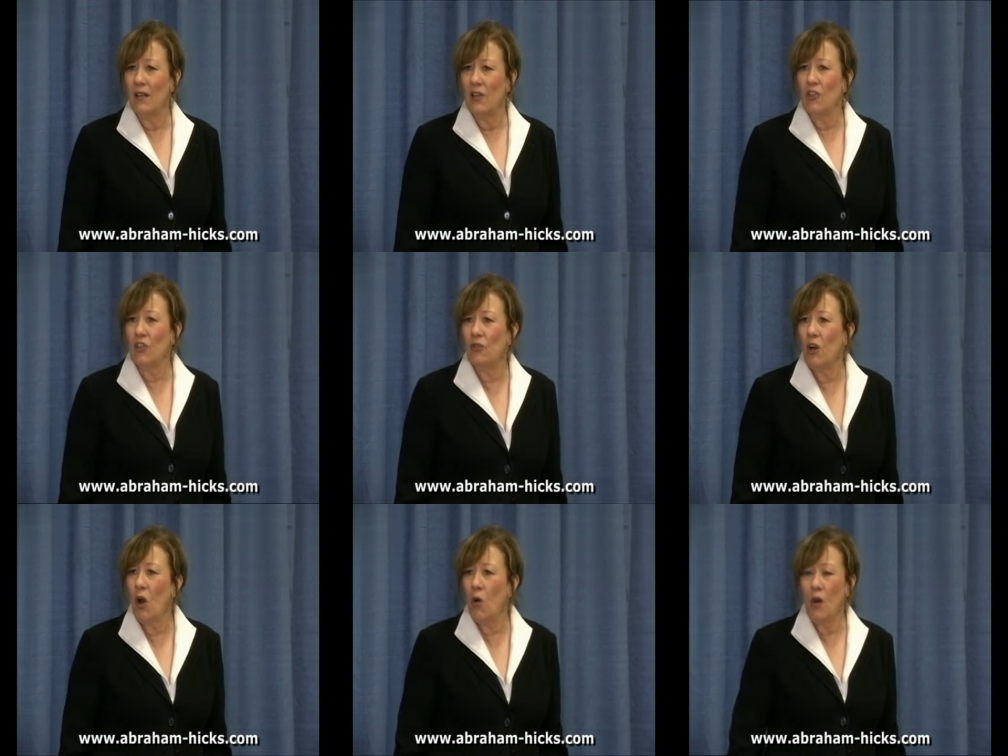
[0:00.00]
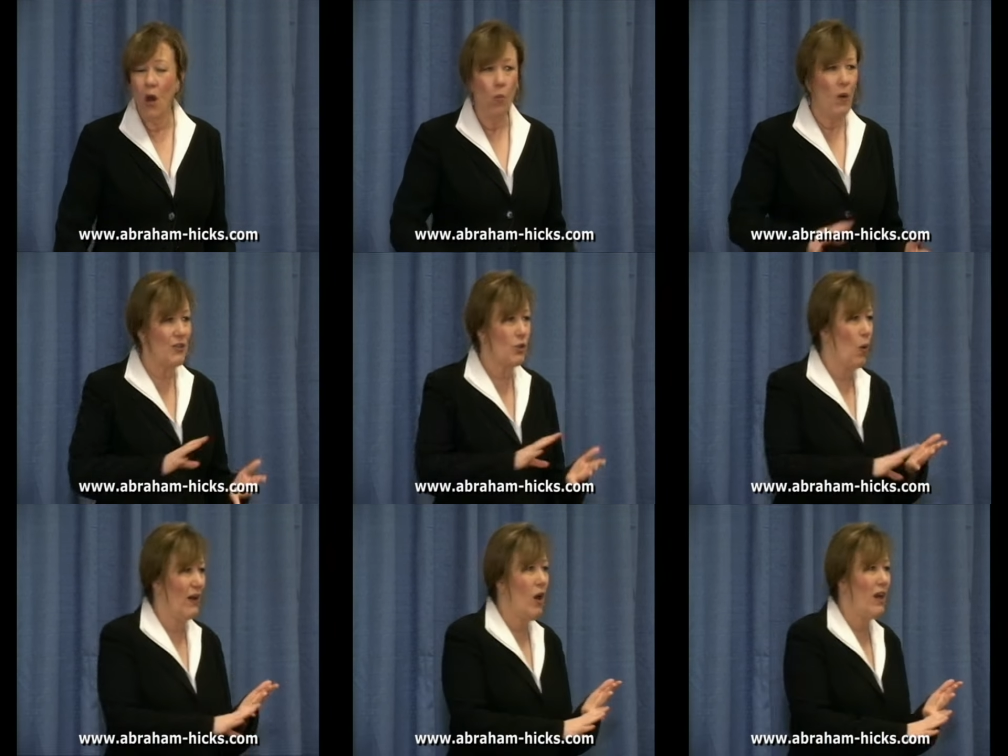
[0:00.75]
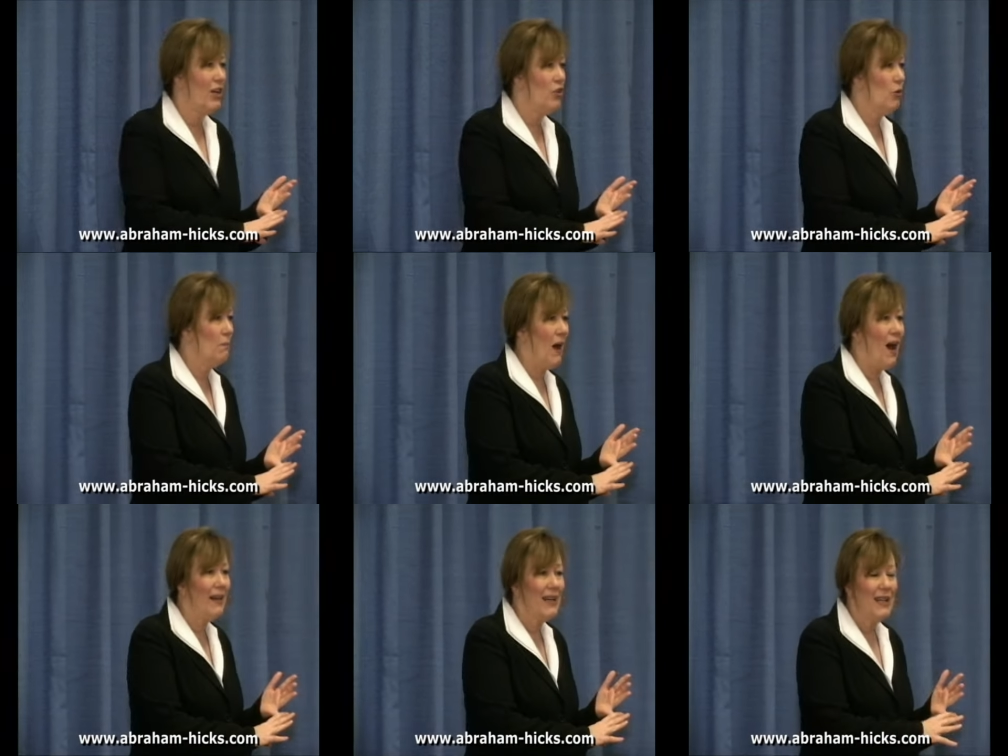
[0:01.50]
Do you know what's going on in your
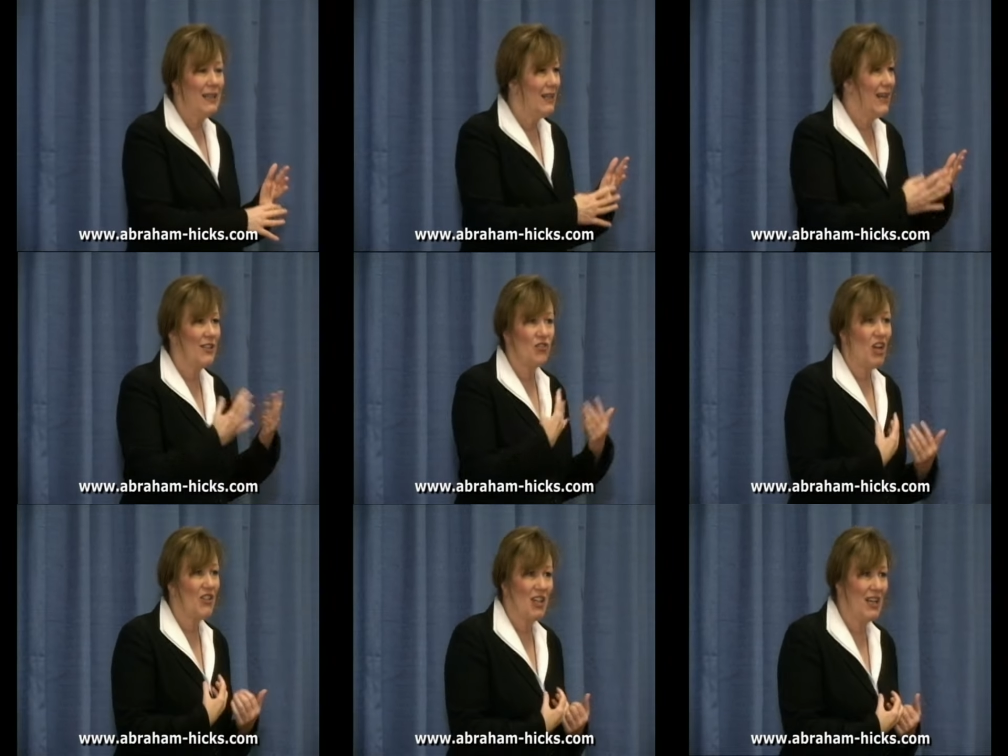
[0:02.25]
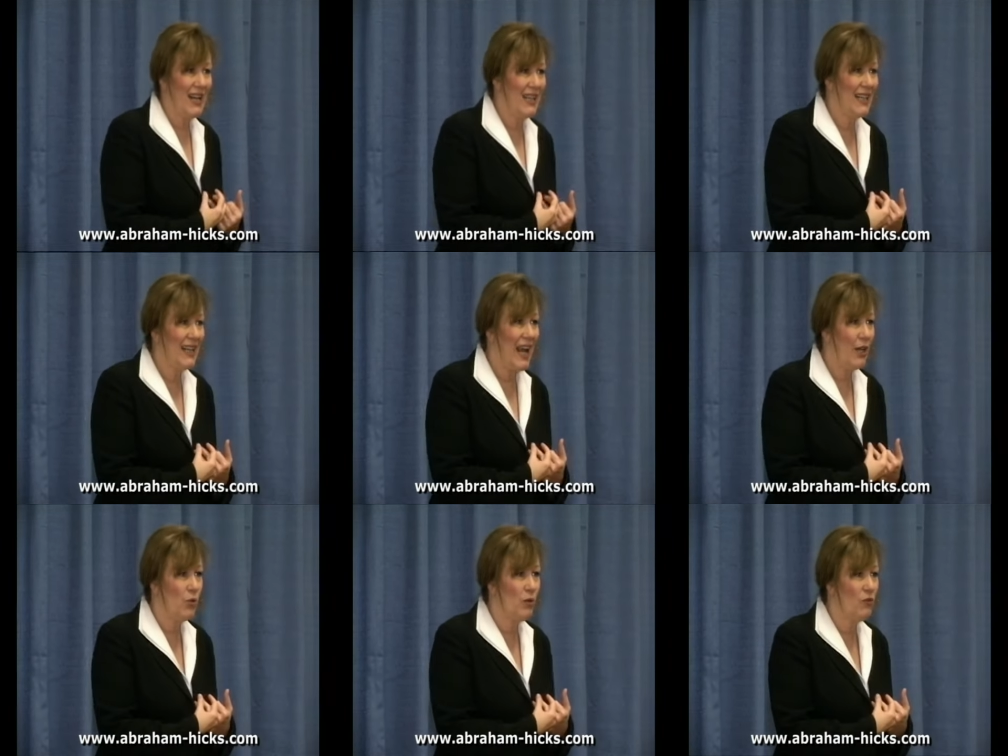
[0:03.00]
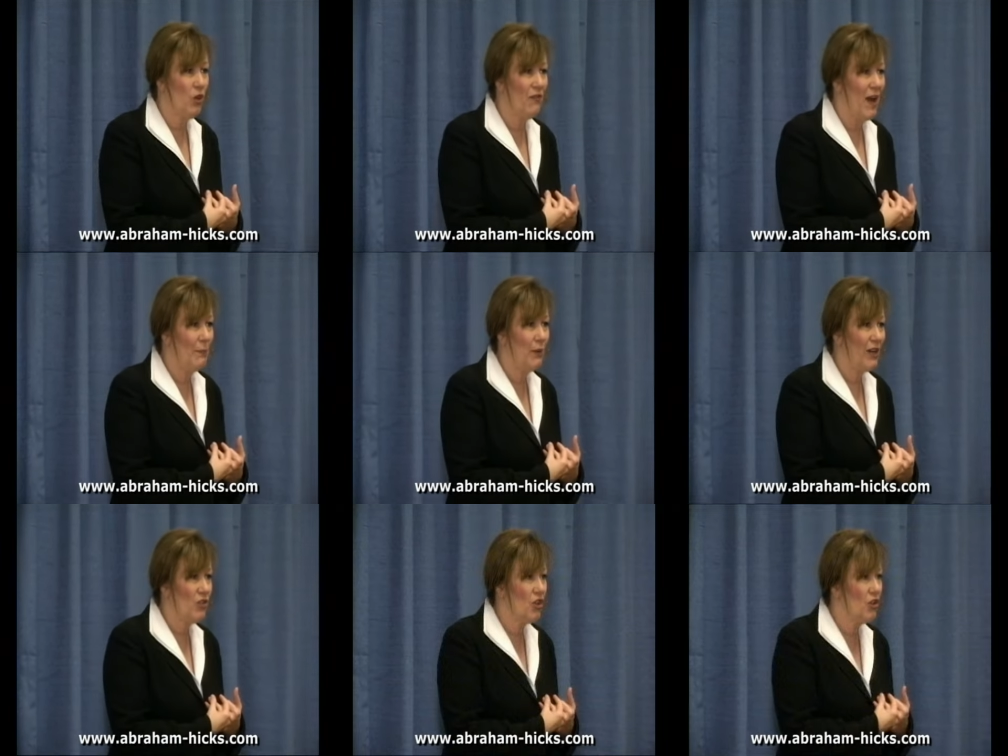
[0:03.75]
body is just an indicator of your
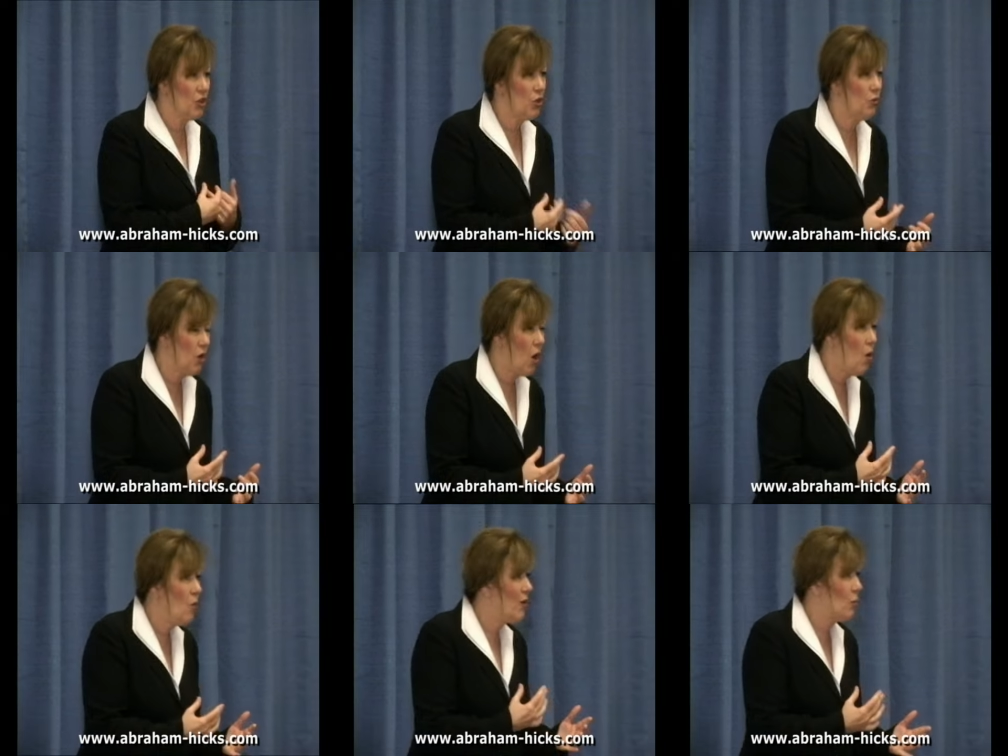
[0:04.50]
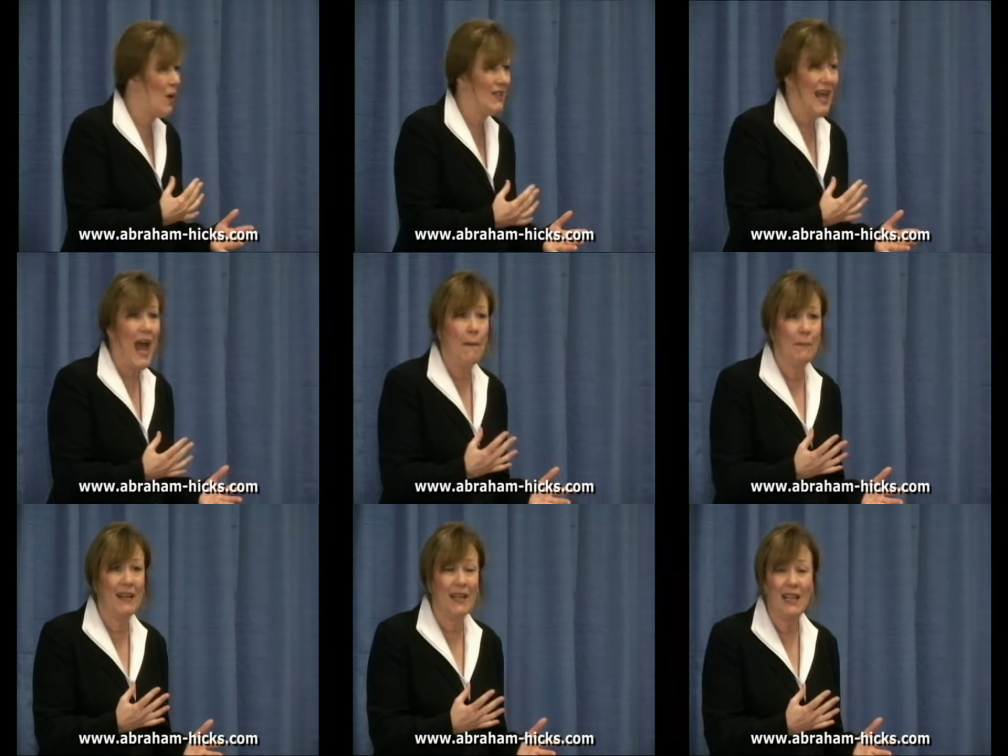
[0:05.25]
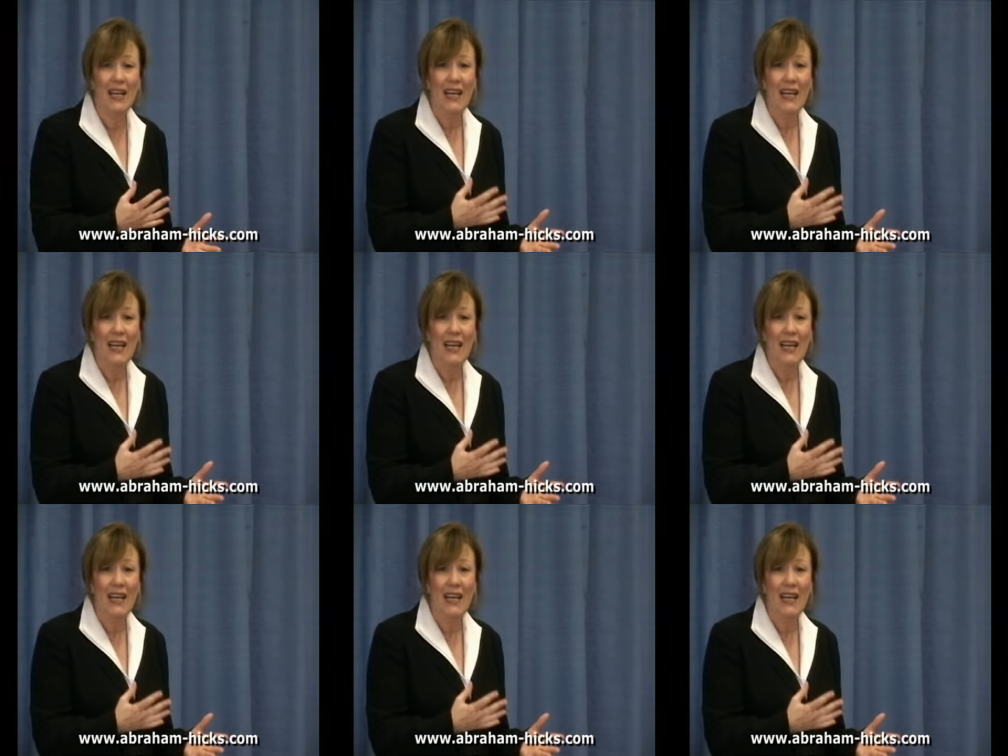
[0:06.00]
vibration? Do you know that what's happening